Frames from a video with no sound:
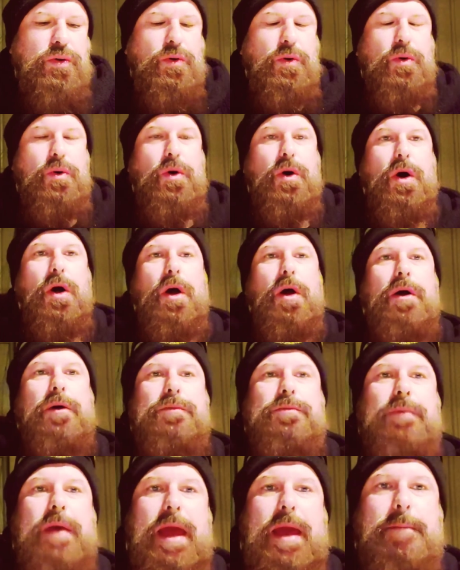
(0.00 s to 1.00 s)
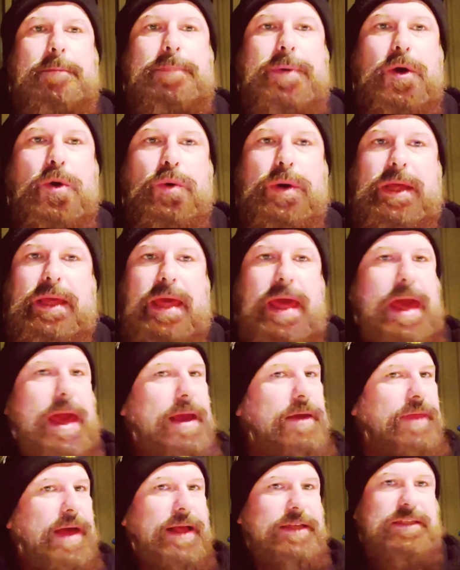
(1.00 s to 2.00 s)
Oh, man, building
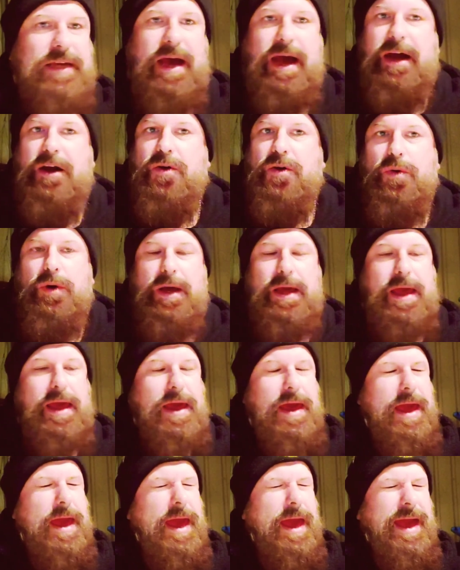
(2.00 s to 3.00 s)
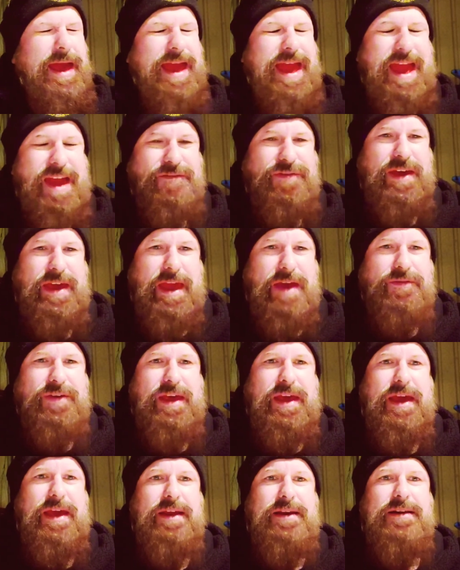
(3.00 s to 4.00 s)
heat, that's hardcore. Heavy,
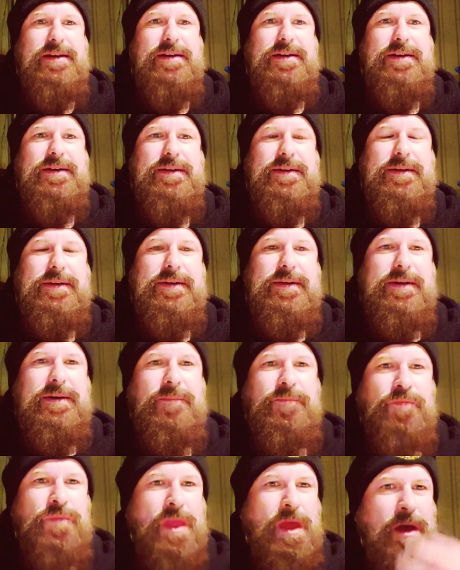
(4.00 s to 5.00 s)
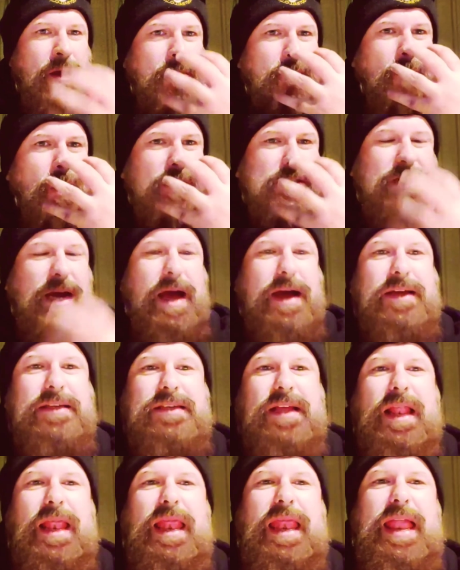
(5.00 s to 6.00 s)
heavy heat. My
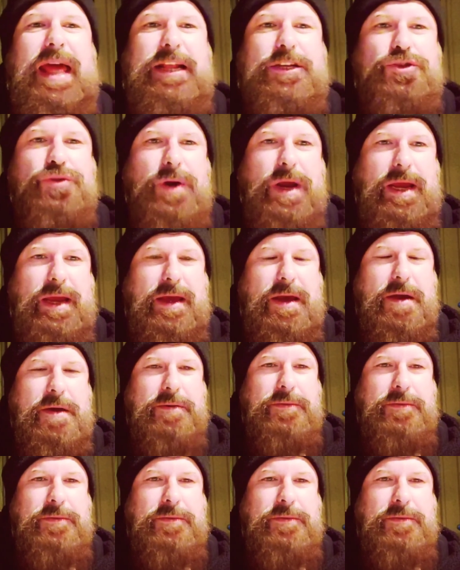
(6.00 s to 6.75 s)
tongue's electric.